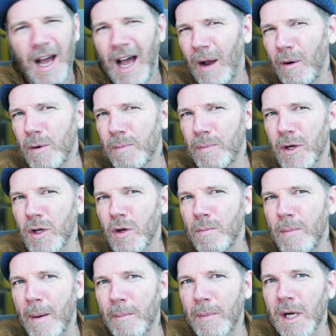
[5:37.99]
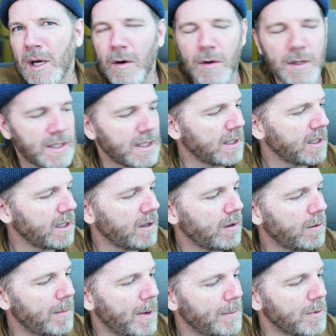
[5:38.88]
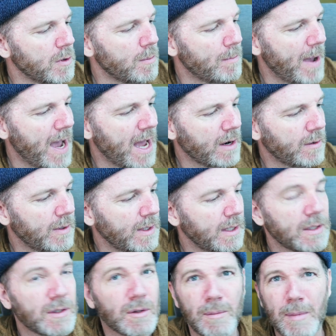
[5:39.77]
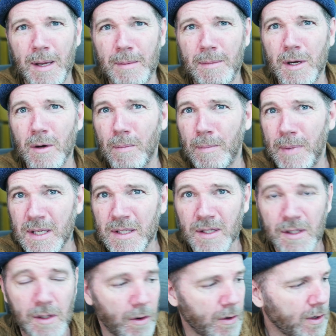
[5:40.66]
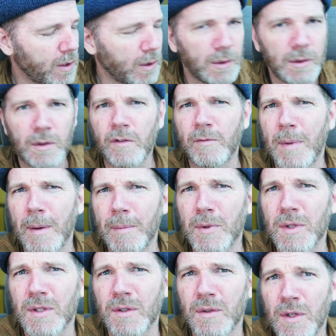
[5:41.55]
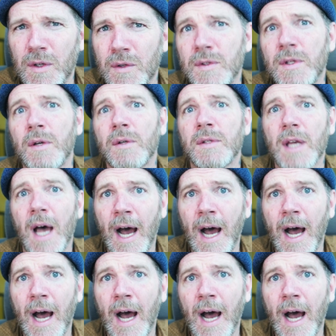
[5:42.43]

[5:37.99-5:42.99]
I would put your memory cards in here, maybe your batteries, or maybe your business card holder if people still use those.